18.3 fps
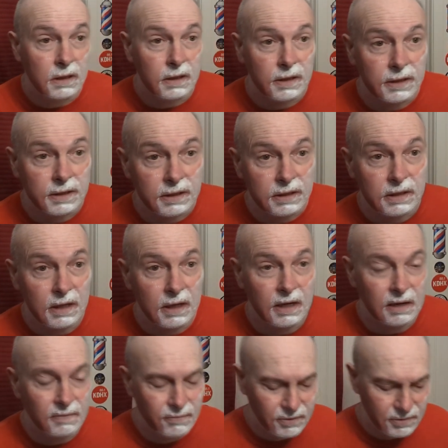And
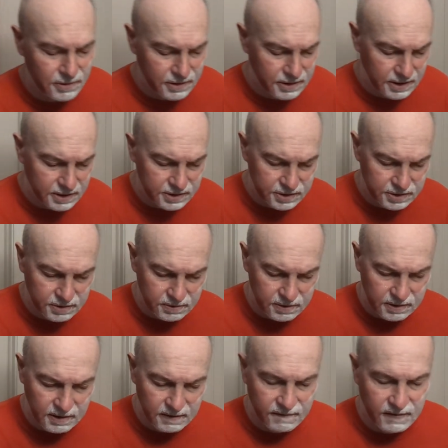I'm really not
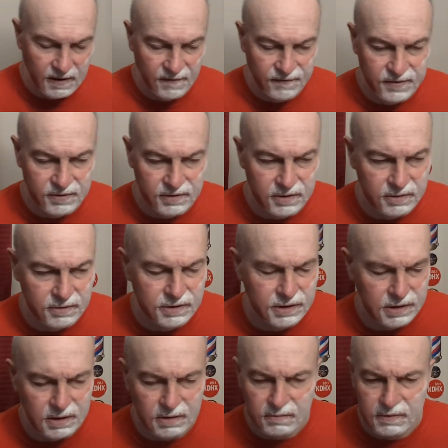sure, even after
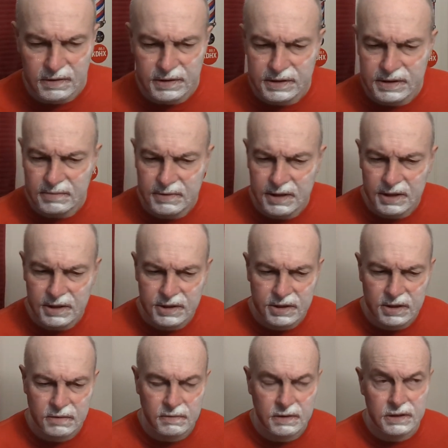using it once, I'm not
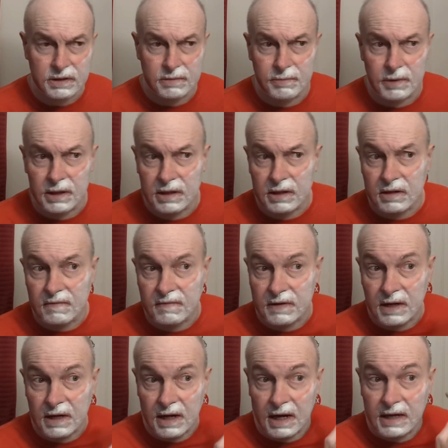sure what to make
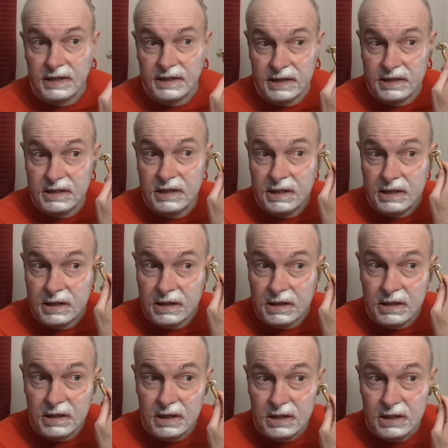of it. I did get
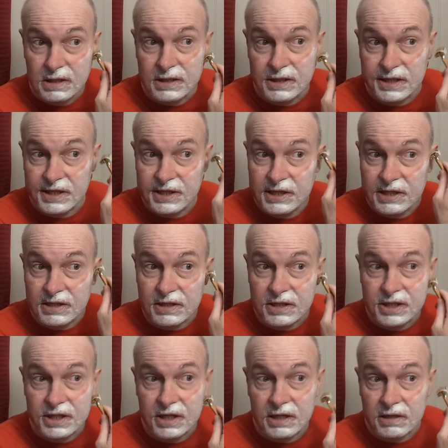a
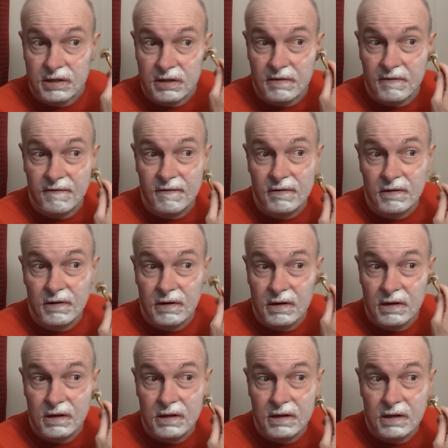decent shave,
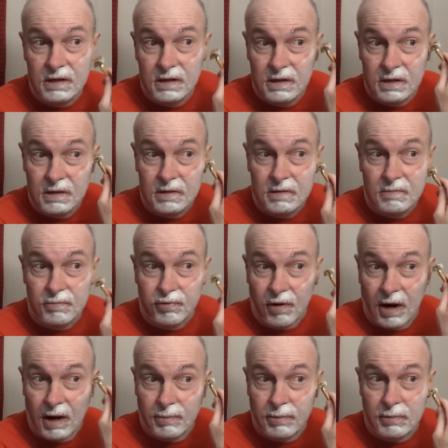
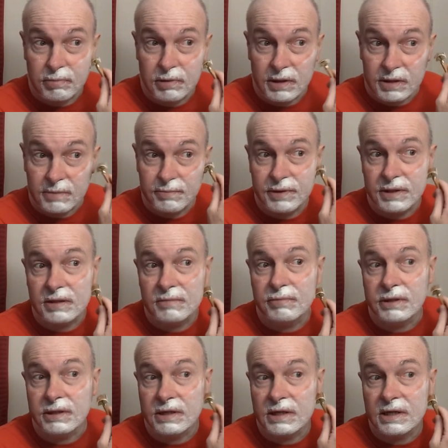probably
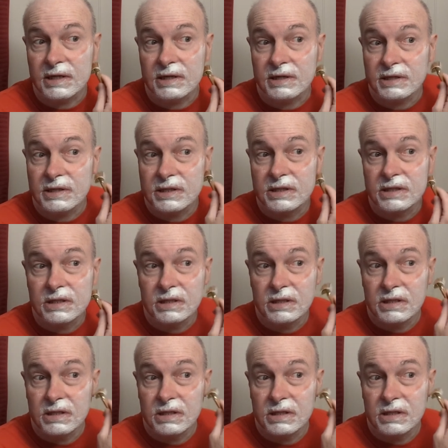BBS.